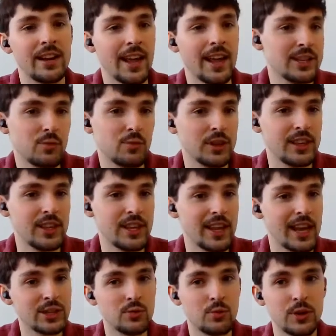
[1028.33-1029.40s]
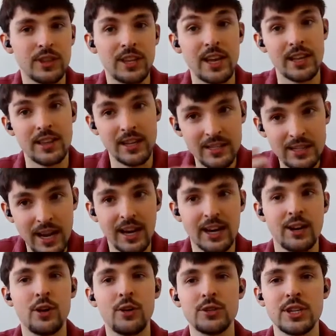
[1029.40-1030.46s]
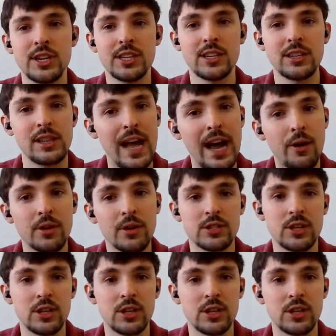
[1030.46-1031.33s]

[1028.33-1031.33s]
That's what the technology has allowed us